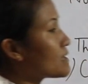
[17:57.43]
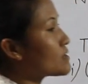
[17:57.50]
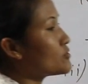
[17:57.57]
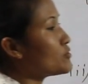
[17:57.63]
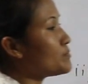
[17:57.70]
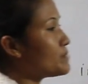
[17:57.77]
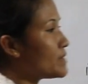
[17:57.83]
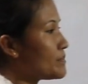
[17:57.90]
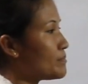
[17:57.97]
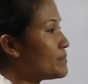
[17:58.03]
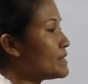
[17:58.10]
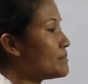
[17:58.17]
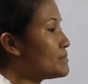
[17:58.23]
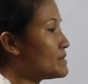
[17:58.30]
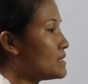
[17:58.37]
a group of
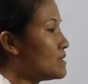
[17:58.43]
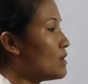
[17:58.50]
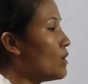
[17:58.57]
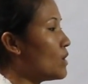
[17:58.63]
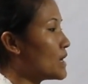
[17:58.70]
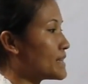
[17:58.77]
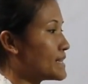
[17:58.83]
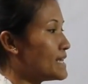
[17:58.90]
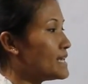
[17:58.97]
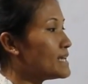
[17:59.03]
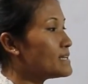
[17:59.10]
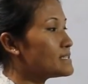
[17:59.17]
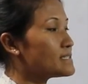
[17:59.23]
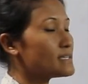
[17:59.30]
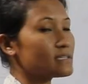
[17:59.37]
people or
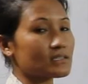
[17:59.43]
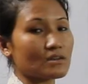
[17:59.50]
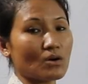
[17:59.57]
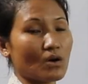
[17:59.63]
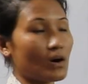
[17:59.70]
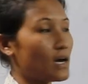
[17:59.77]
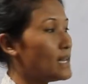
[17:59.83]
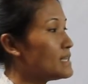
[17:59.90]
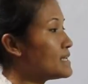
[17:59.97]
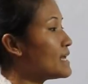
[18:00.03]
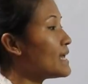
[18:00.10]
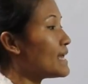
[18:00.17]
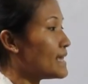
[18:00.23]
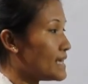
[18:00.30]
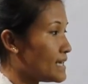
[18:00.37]
things is
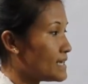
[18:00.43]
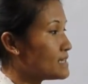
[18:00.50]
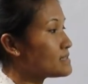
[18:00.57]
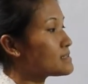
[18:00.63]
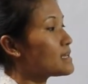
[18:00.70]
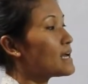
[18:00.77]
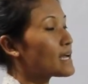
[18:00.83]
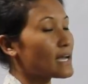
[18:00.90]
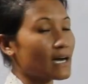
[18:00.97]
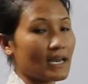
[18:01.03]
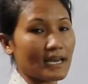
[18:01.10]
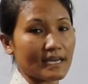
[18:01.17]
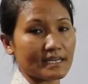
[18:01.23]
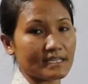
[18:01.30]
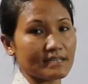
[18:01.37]

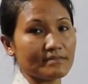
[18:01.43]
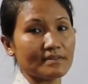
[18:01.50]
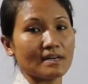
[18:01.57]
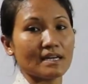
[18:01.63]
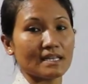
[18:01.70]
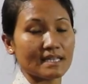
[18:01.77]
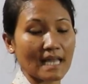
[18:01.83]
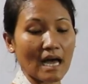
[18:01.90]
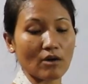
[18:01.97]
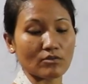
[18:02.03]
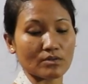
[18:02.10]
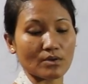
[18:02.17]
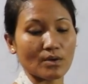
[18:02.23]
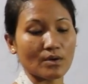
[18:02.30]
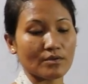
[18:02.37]
collective noun.